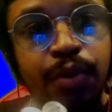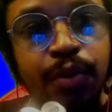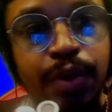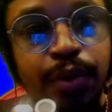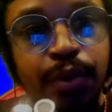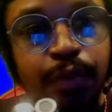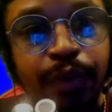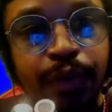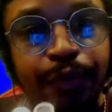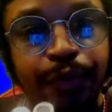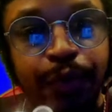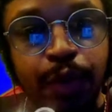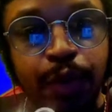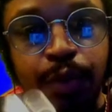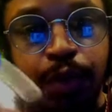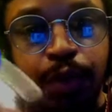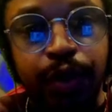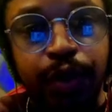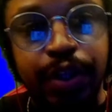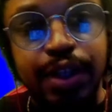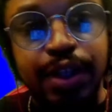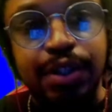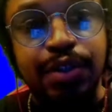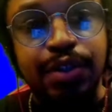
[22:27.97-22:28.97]
a review on
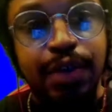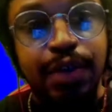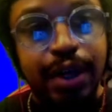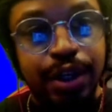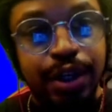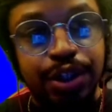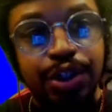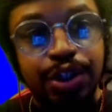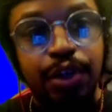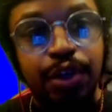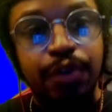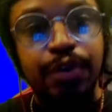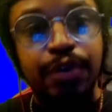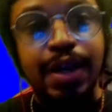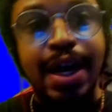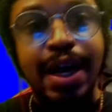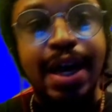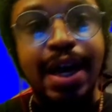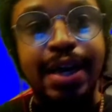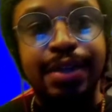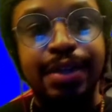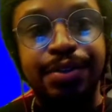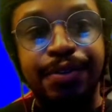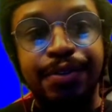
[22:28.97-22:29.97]
this so I can show you
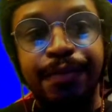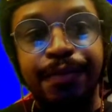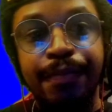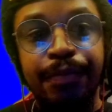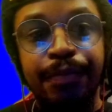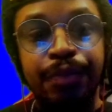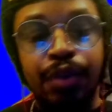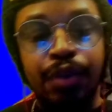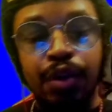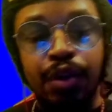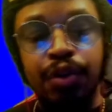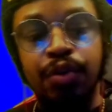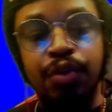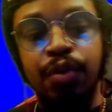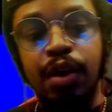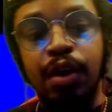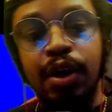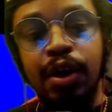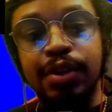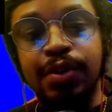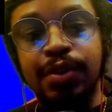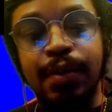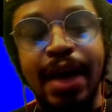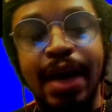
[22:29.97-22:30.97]
guys. You
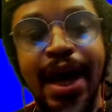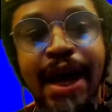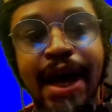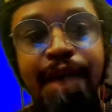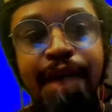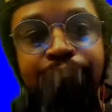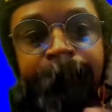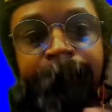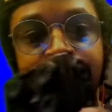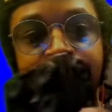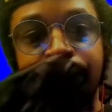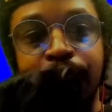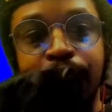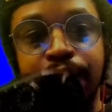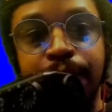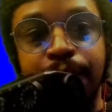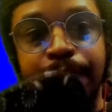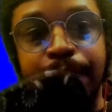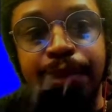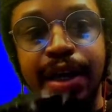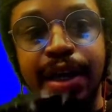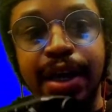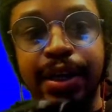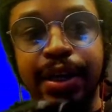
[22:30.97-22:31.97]
also have another
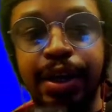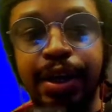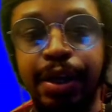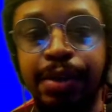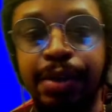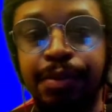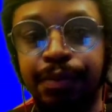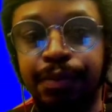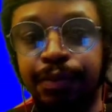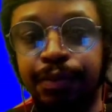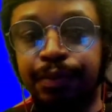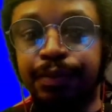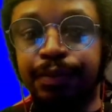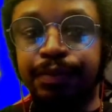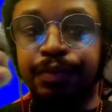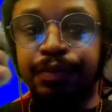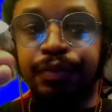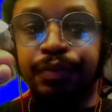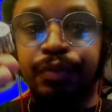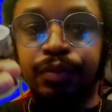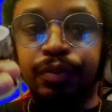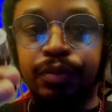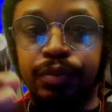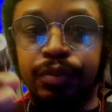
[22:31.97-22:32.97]
plugin
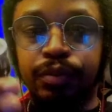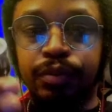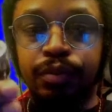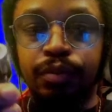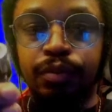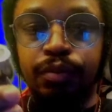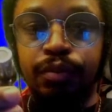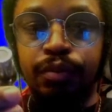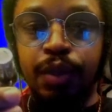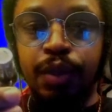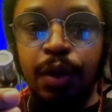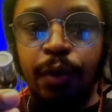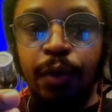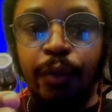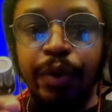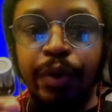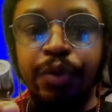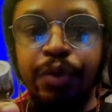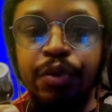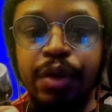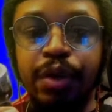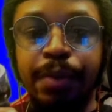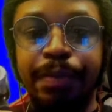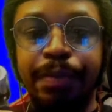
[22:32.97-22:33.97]
where
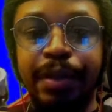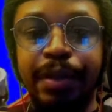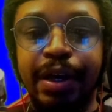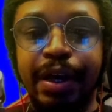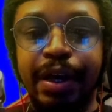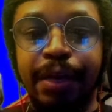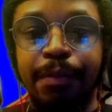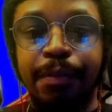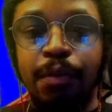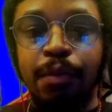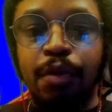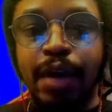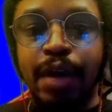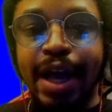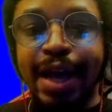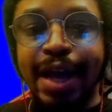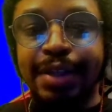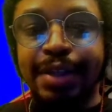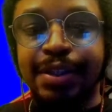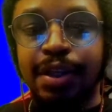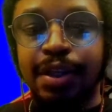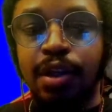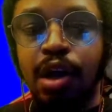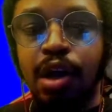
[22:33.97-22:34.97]
you can plug in more
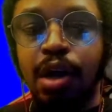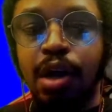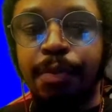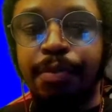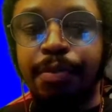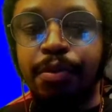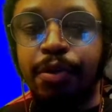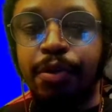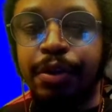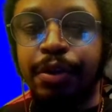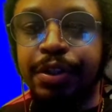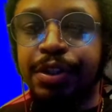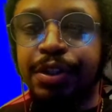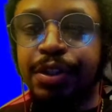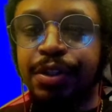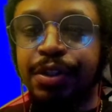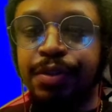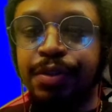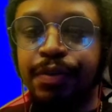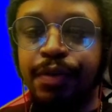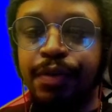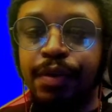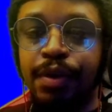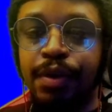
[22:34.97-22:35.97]
XLR ports.
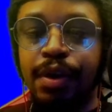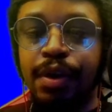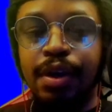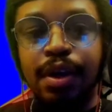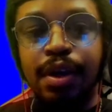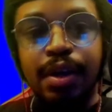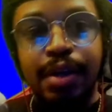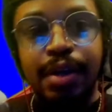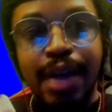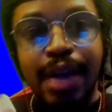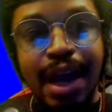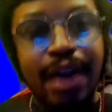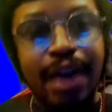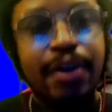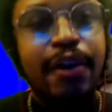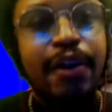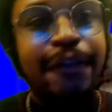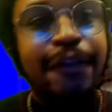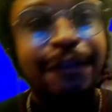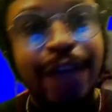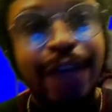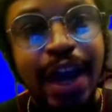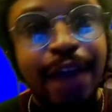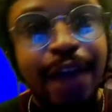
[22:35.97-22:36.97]
Now, your
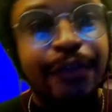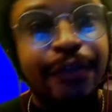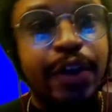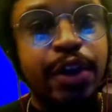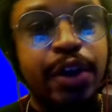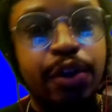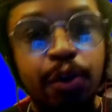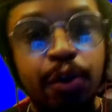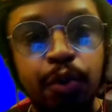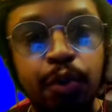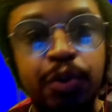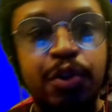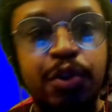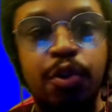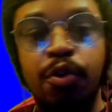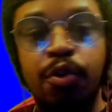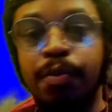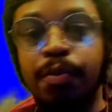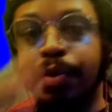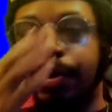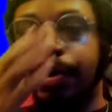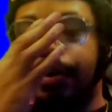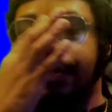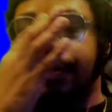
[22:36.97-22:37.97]
favorite
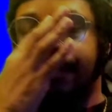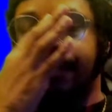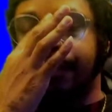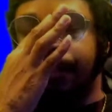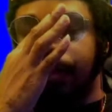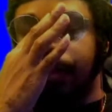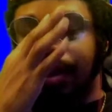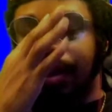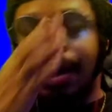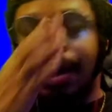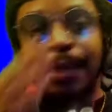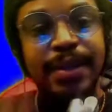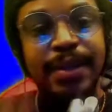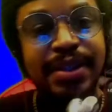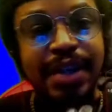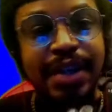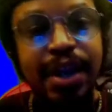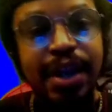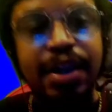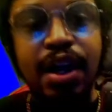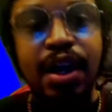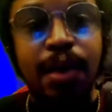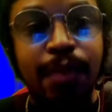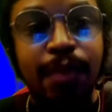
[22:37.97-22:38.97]
YouTuber, I'm going to tell
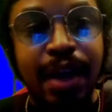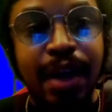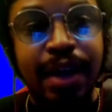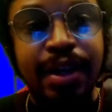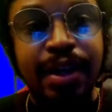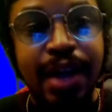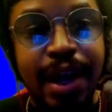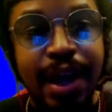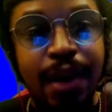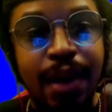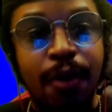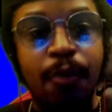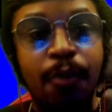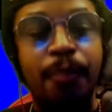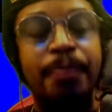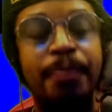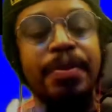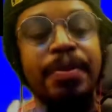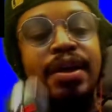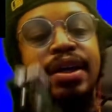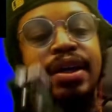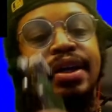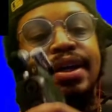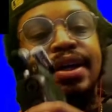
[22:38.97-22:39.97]
y'all right now,
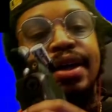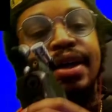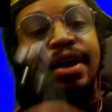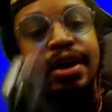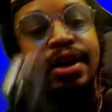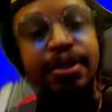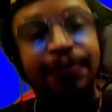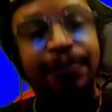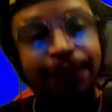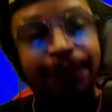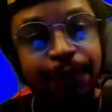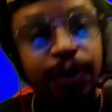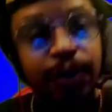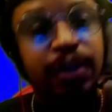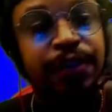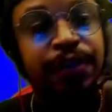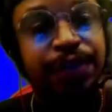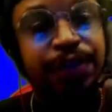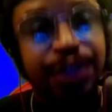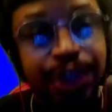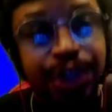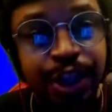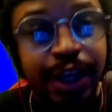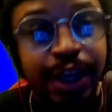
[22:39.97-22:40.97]
is full of
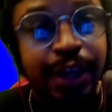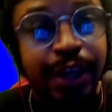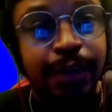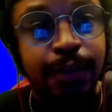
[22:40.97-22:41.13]
shit.